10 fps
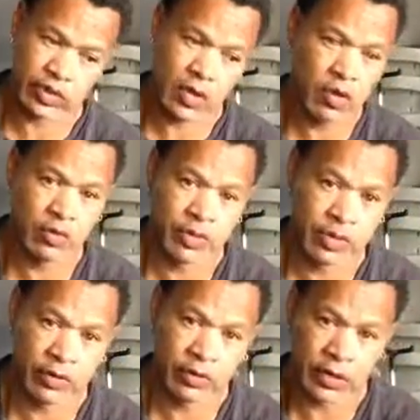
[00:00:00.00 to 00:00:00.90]
to home,
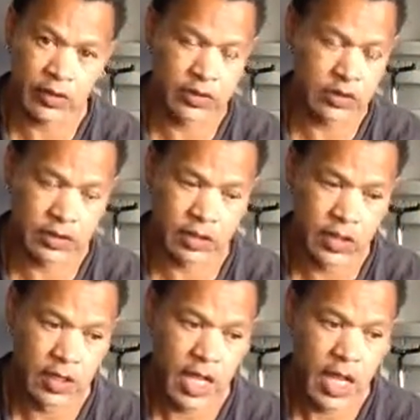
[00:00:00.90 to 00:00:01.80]
because
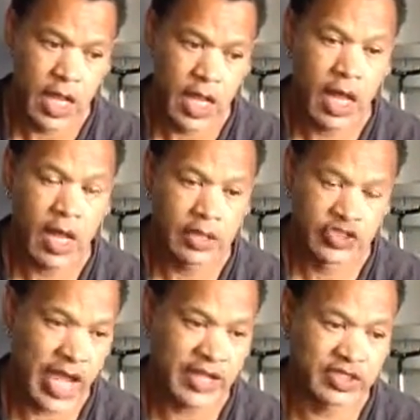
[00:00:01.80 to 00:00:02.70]

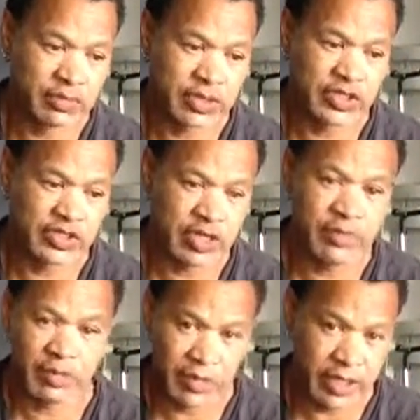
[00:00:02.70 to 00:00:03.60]
Jackson,
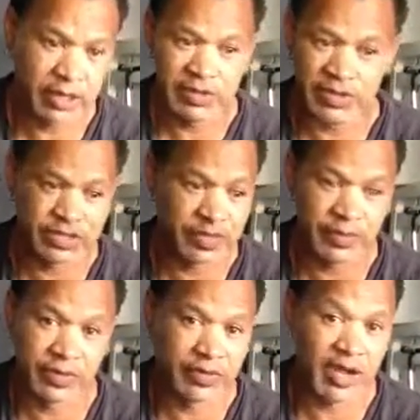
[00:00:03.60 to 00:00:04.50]
Mississippi, Money,
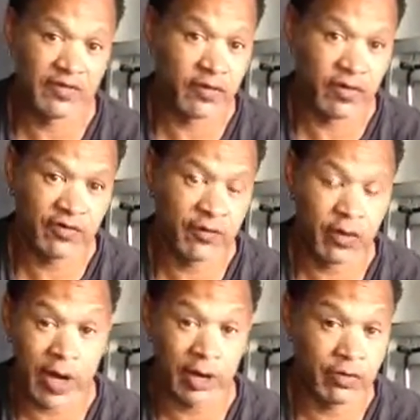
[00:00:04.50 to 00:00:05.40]
Mississippi are not far from
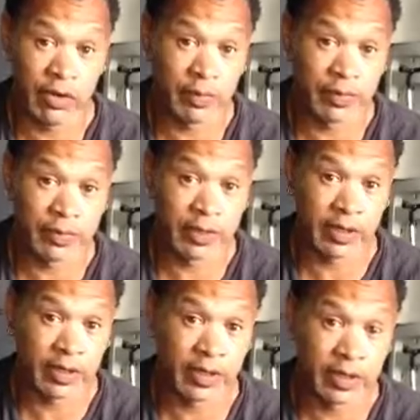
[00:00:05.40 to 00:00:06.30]
where I grew up
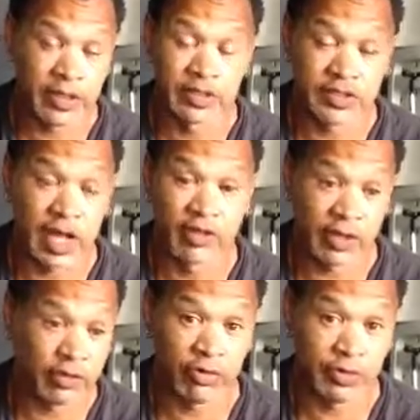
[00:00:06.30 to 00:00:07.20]
in the South.
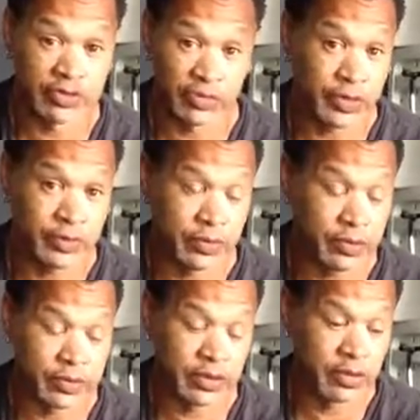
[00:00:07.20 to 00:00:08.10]
I grew up in
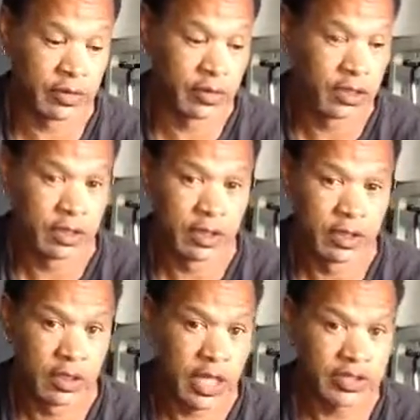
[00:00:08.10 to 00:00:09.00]
Shreveport, so
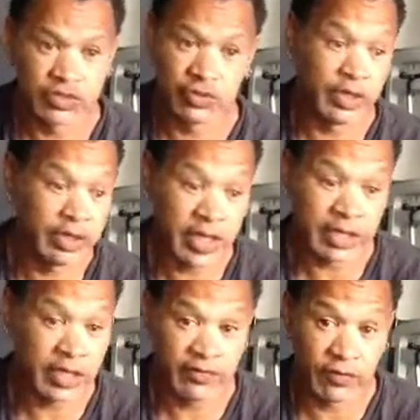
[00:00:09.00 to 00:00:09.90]
that's really
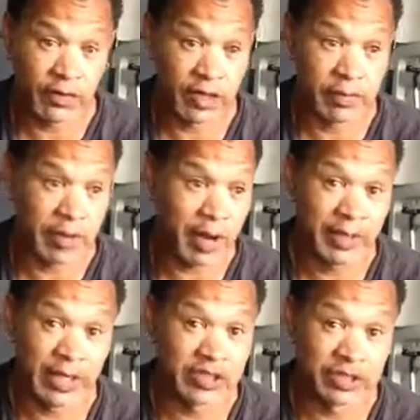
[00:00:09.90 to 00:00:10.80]
not that far,
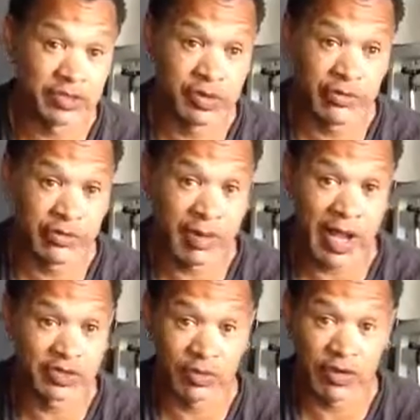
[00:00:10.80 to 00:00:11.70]
probably less than 200
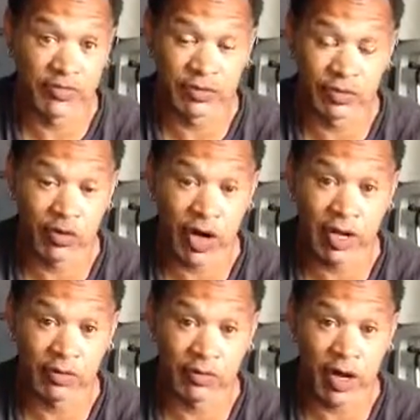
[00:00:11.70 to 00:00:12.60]
miles away from where
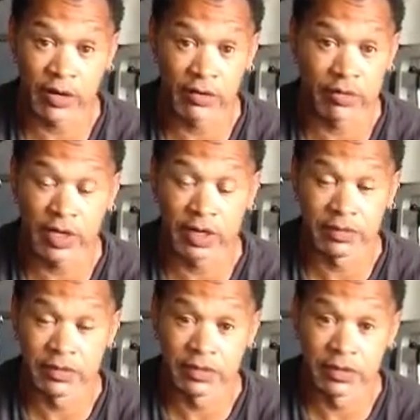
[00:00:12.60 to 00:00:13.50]
I grew up.
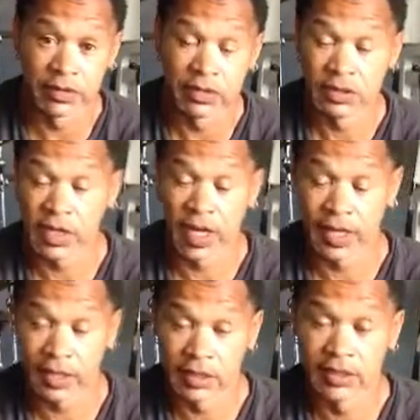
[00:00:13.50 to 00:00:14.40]
Yeah.